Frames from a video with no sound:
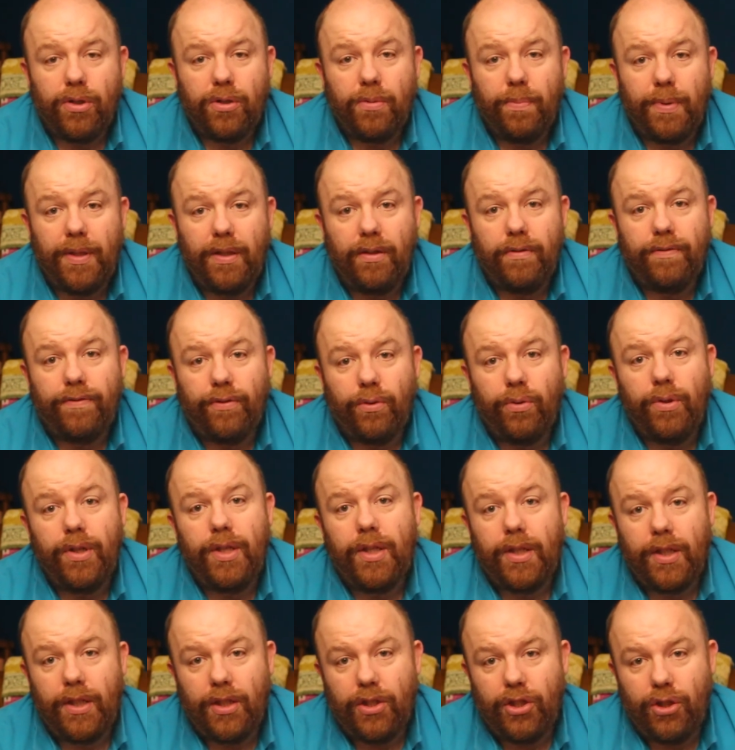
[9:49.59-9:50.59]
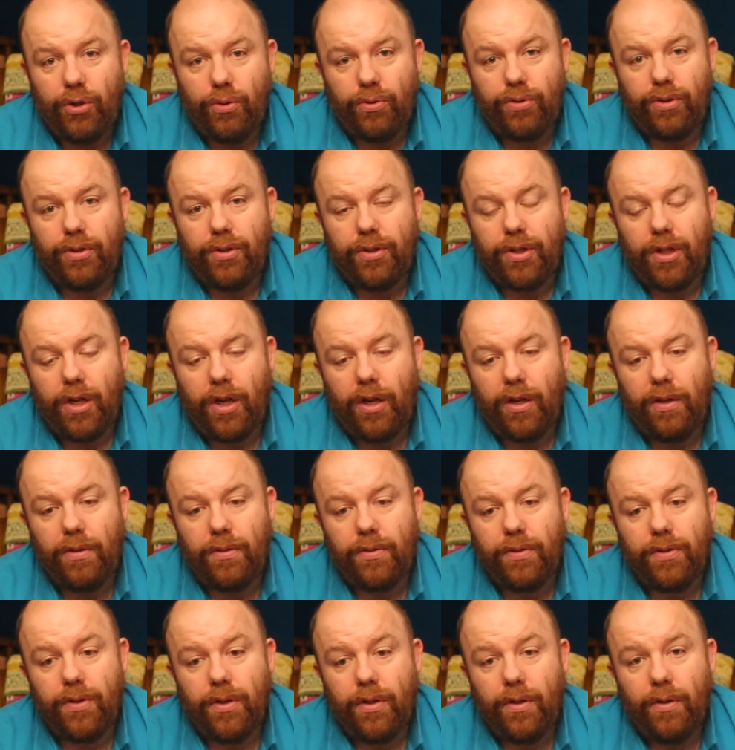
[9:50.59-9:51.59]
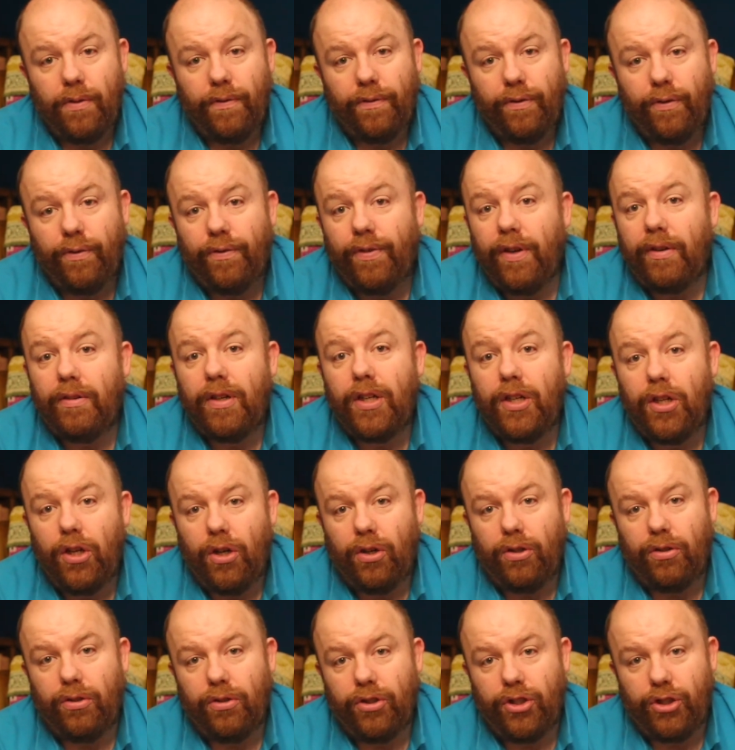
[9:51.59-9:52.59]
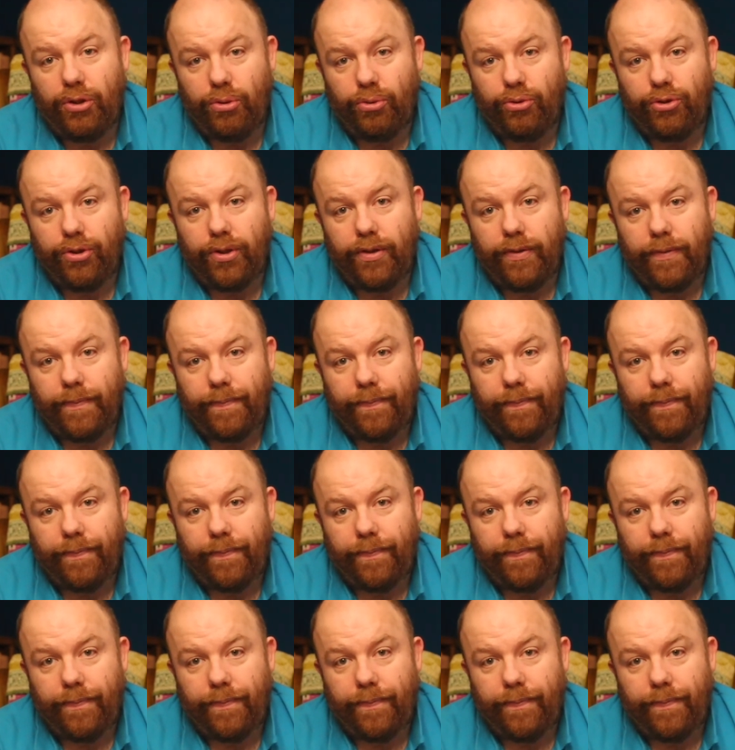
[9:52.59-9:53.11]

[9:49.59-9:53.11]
to be avoiding children's homes for very young children.